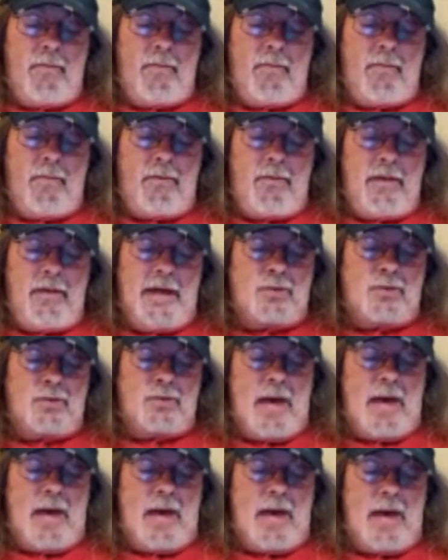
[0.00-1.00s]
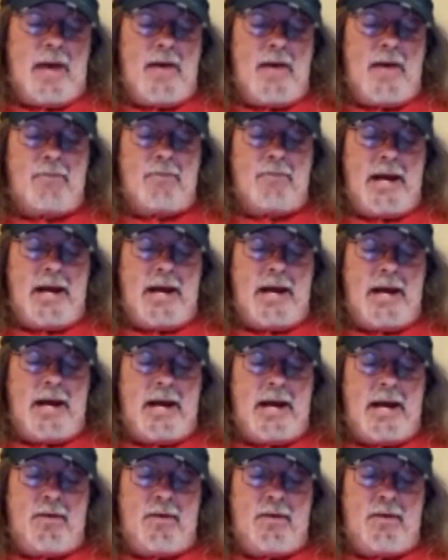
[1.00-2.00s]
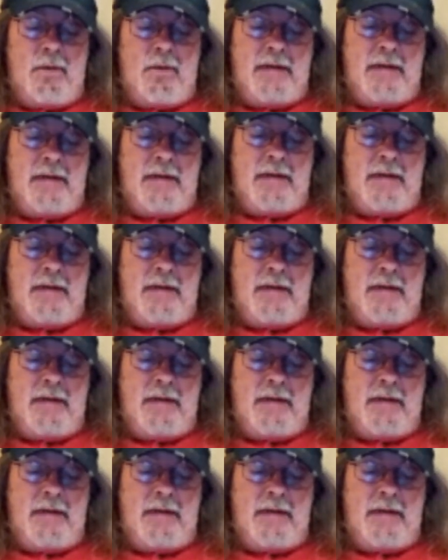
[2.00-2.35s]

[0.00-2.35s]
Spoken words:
That's why I don't have a brain, Oreo Mouse.